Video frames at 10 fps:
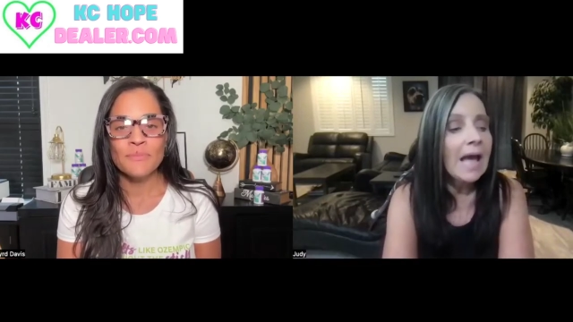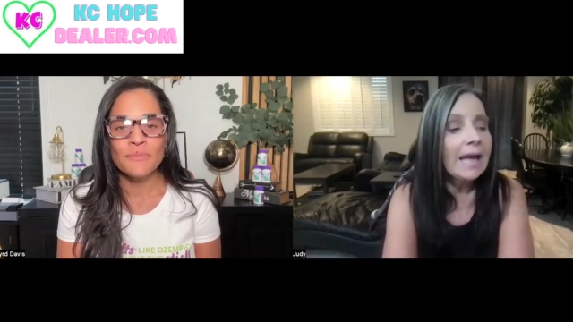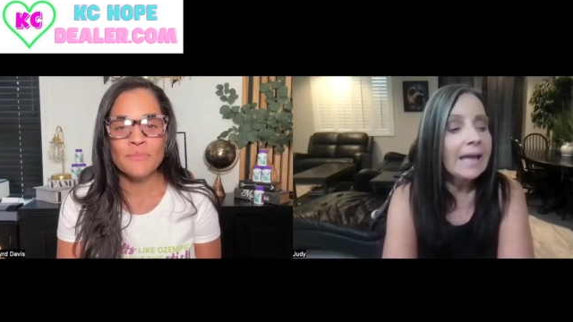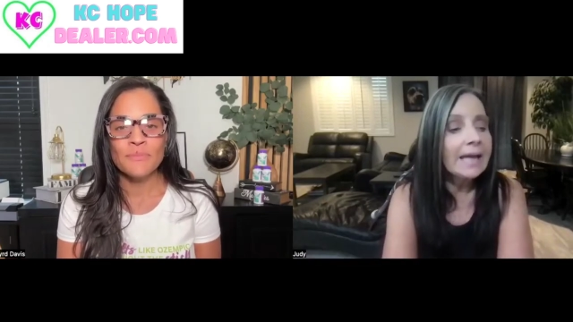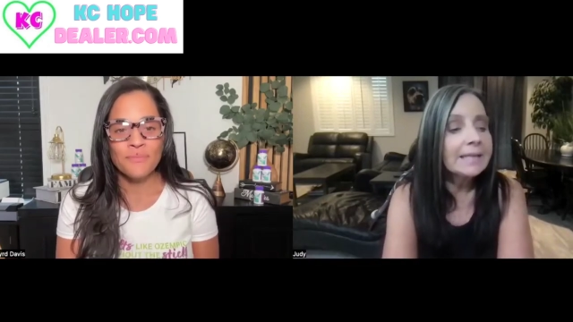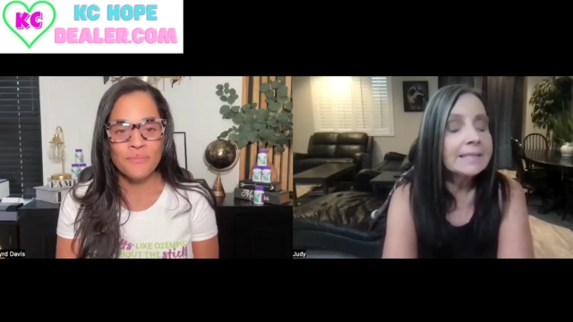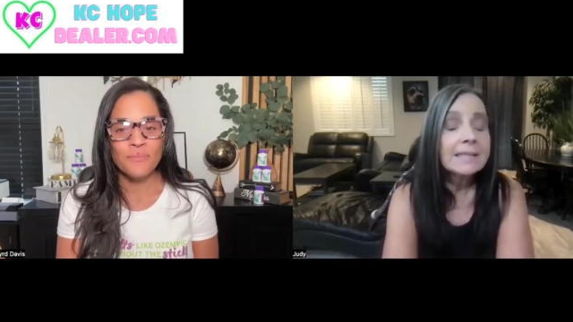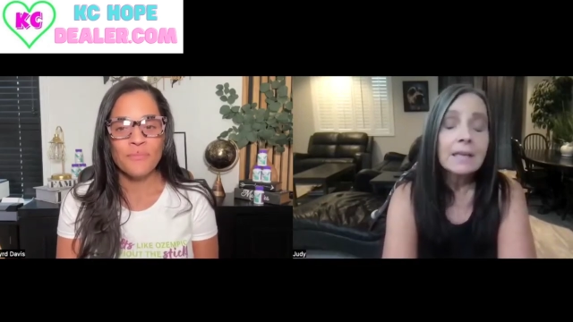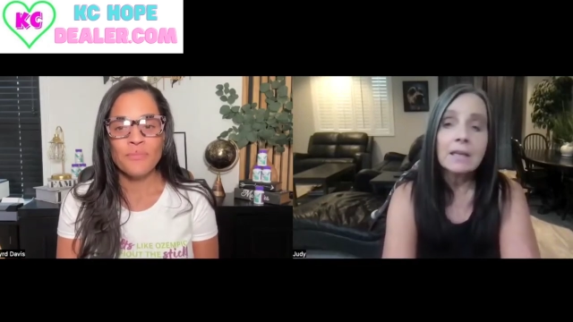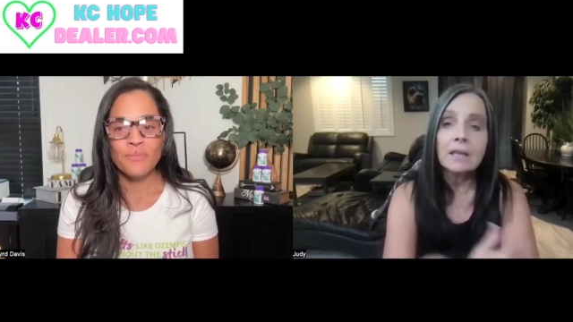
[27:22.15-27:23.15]

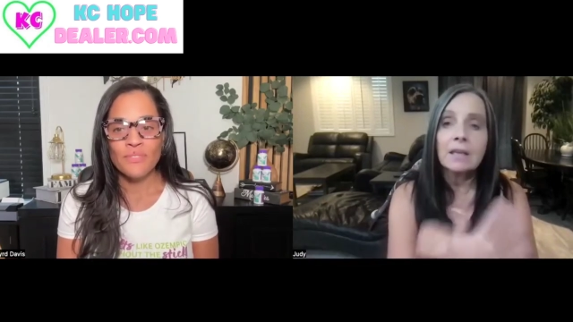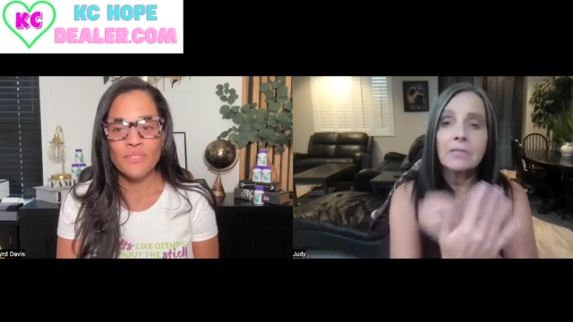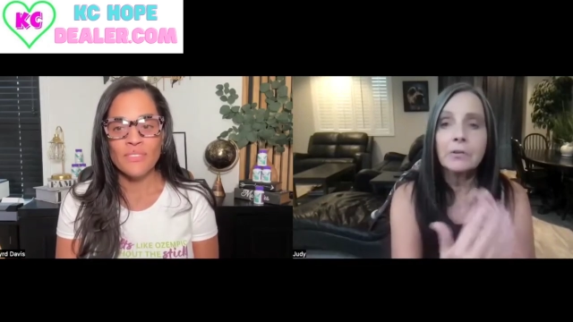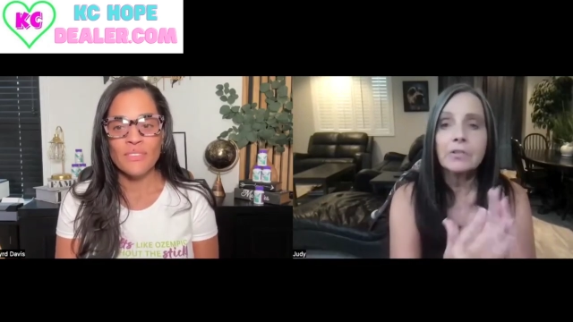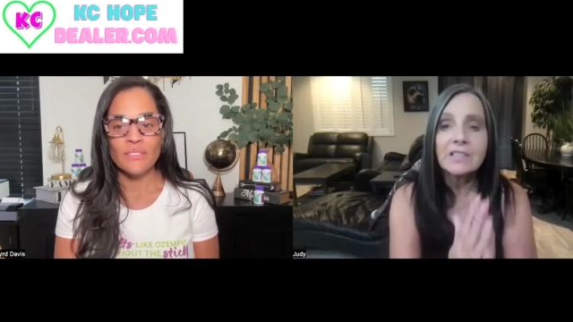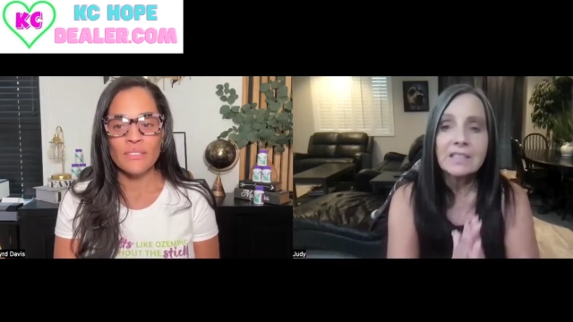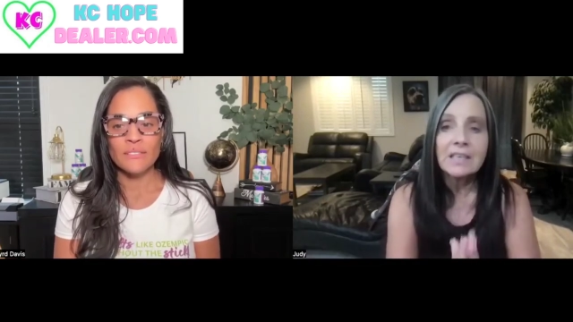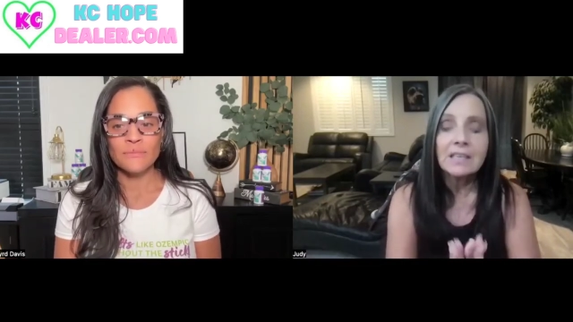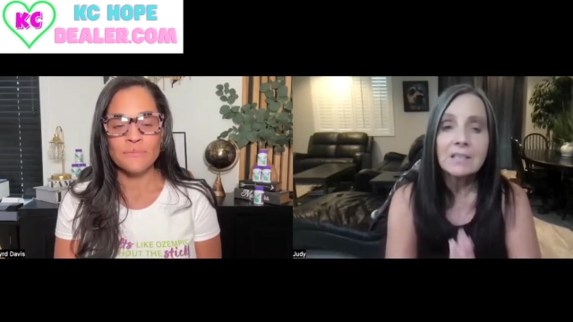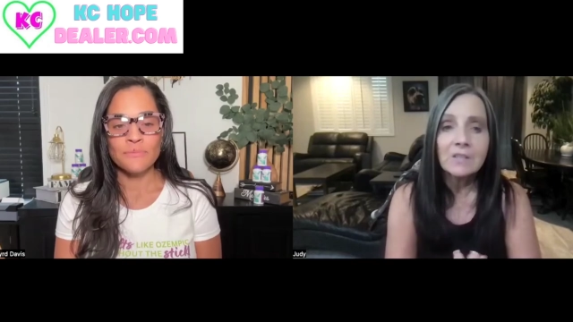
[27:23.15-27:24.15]
Speaker 1: And if you're
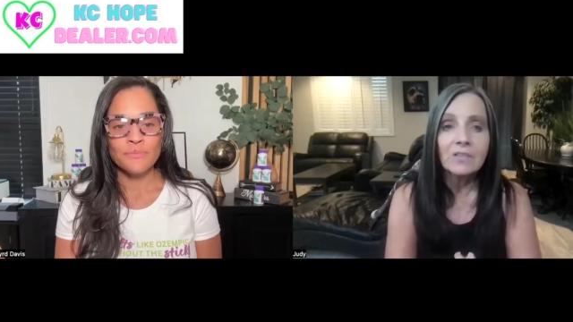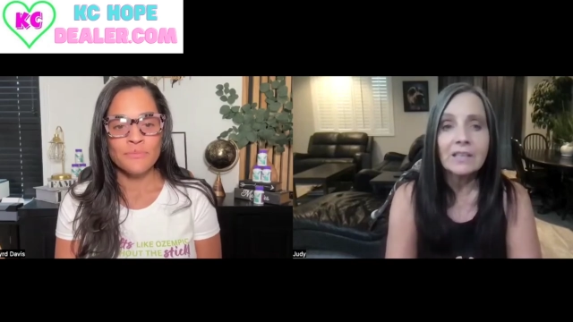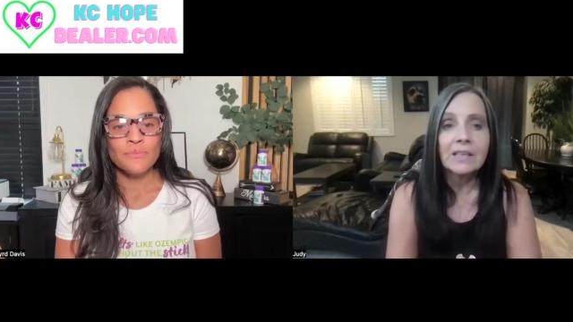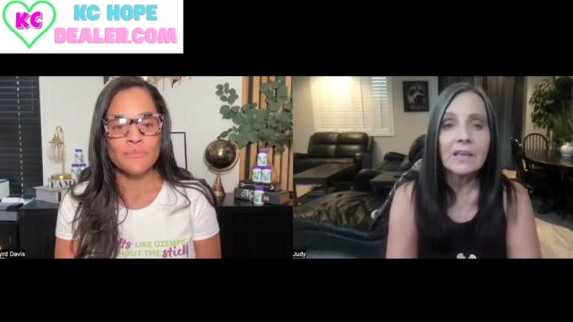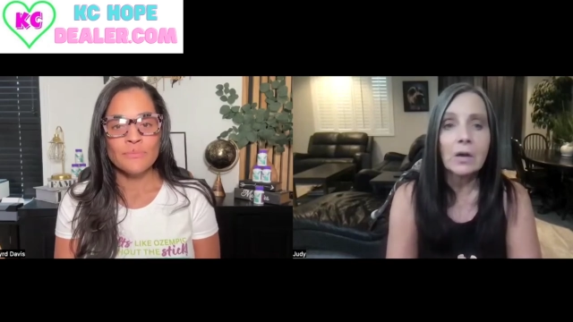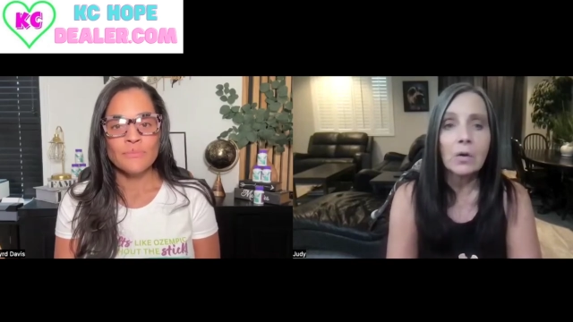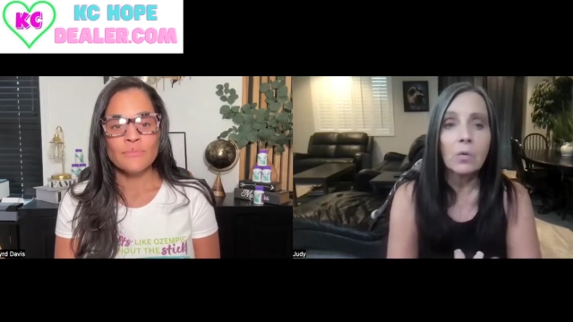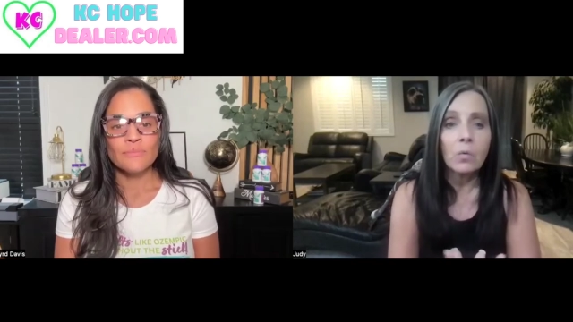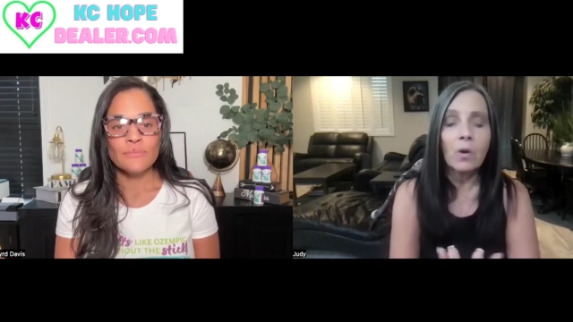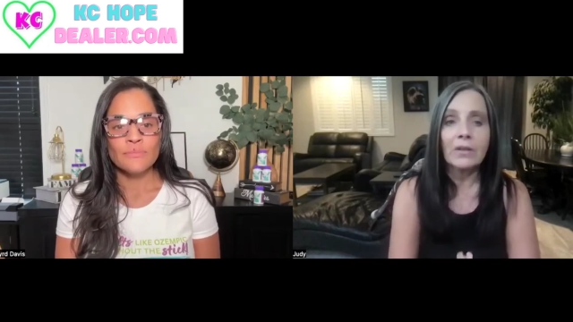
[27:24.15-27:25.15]
seeing this
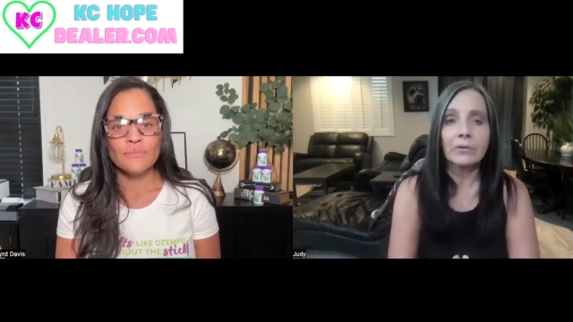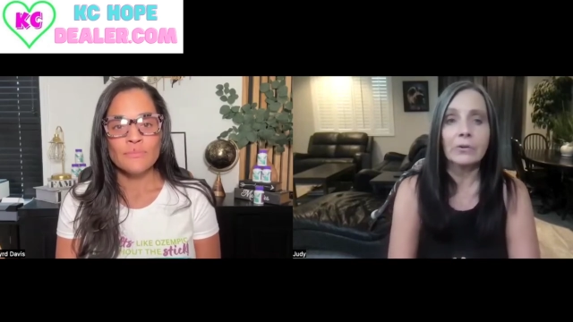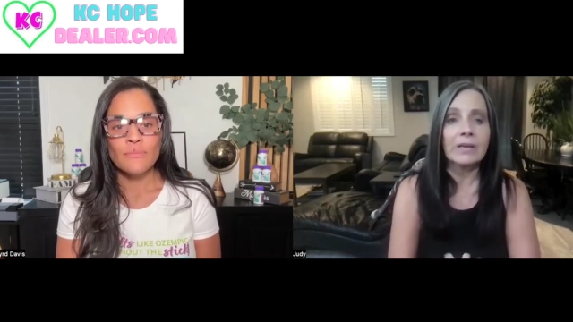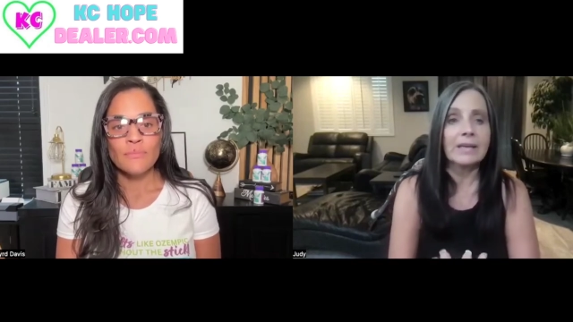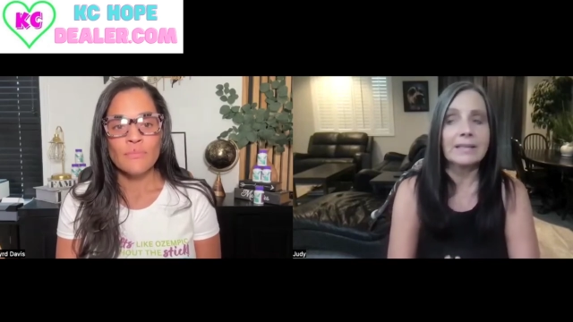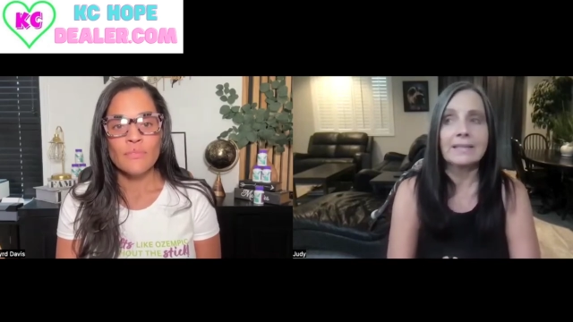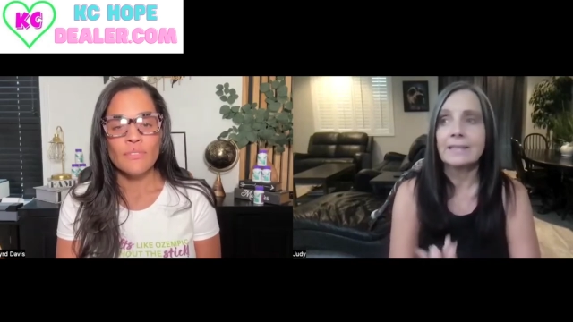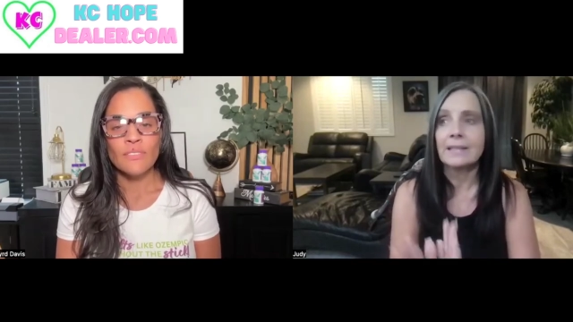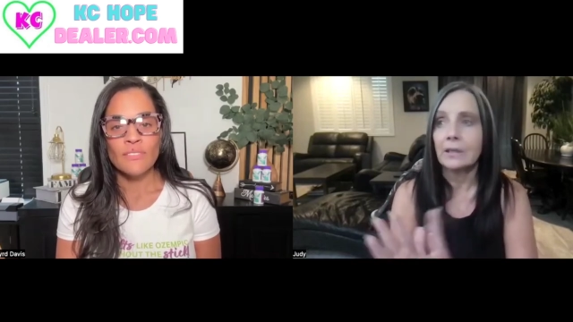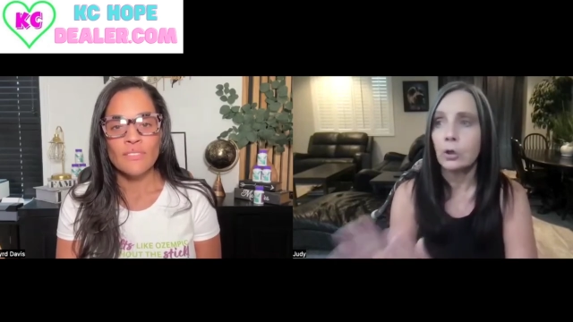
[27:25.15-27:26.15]
video, whether
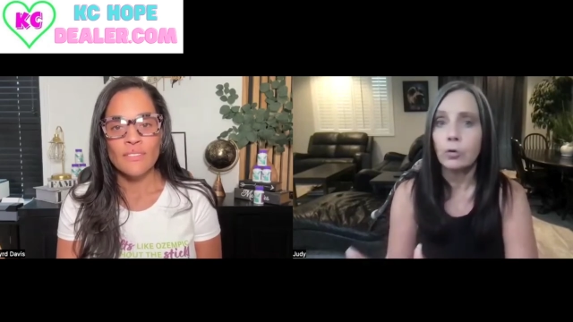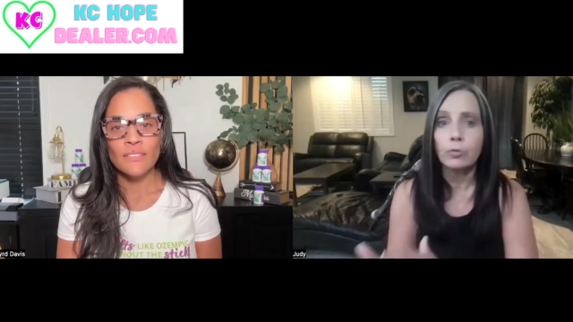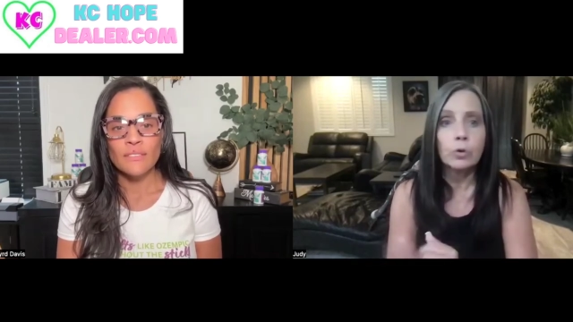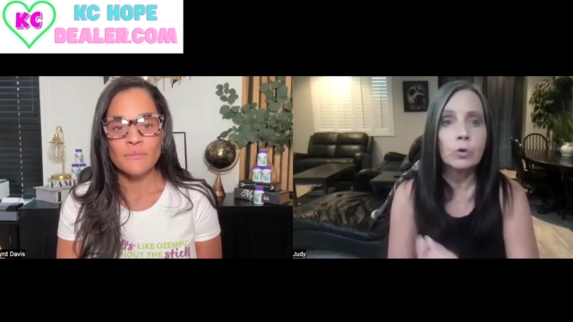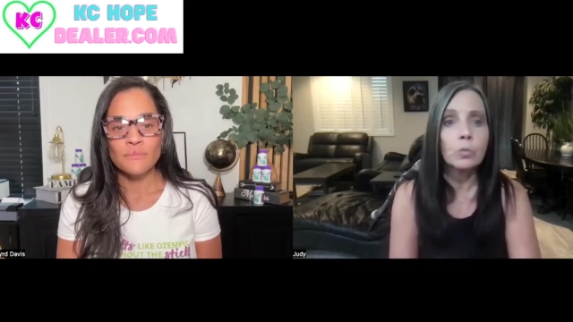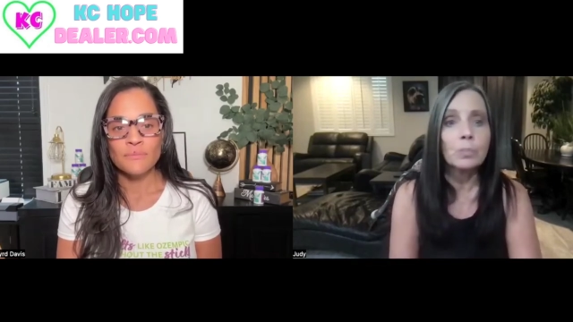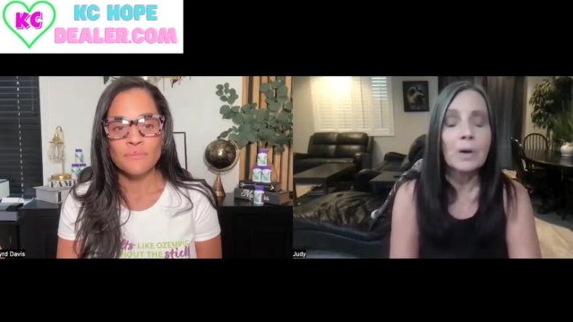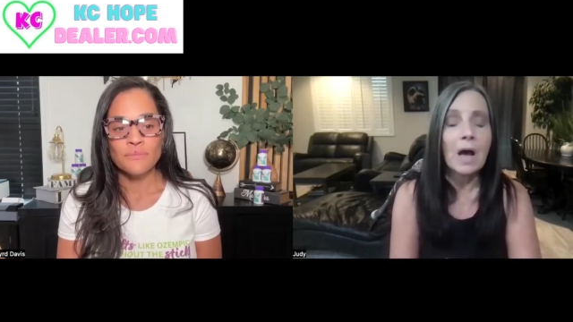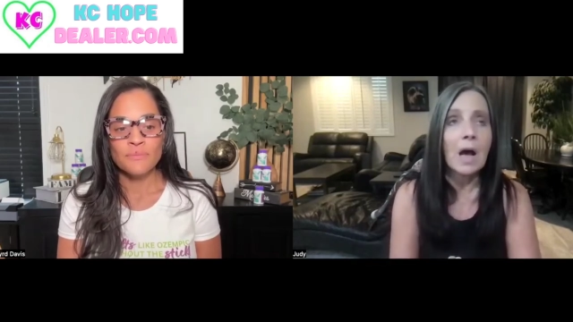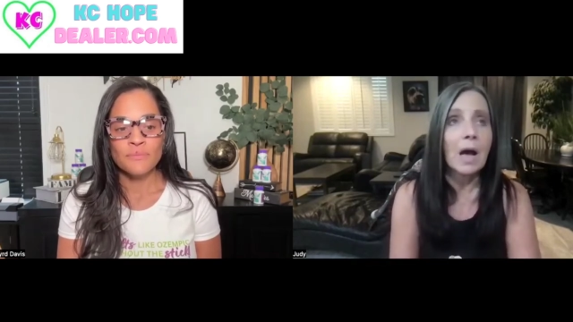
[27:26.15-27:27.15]
it's in a group,
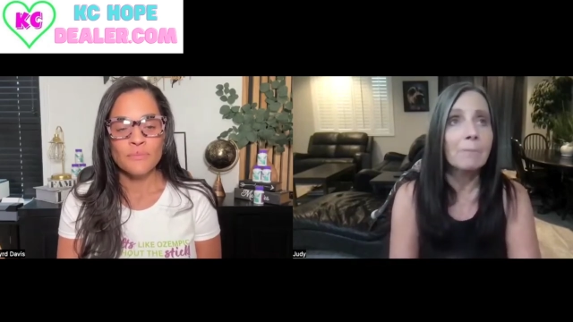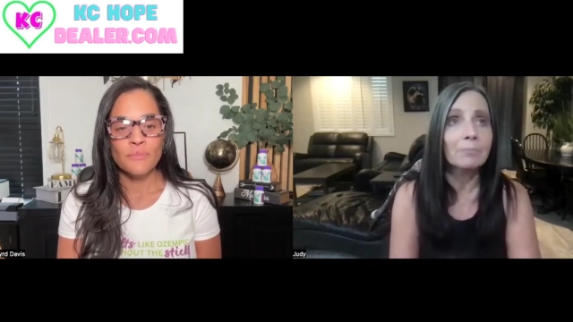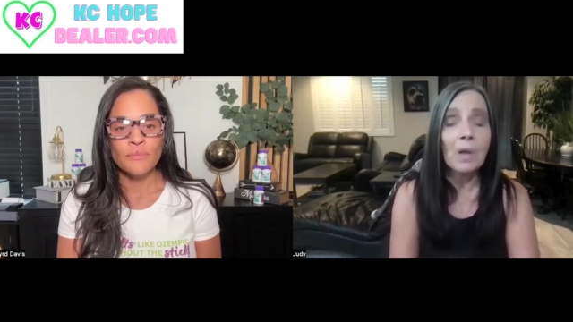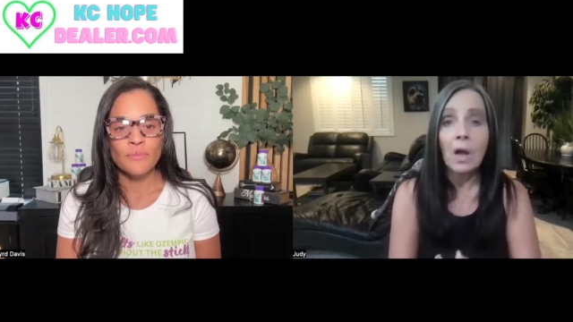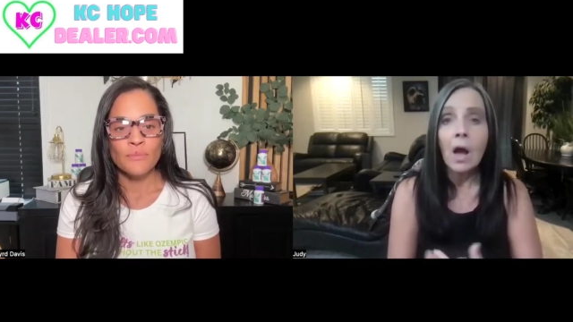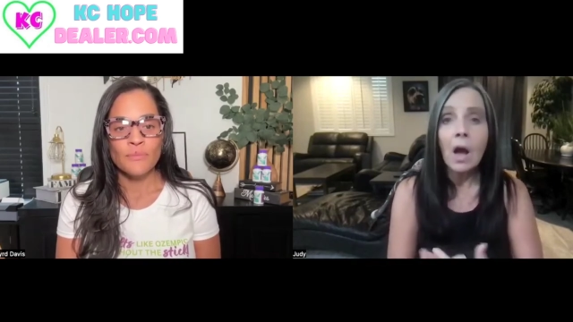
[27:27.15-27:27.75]
um,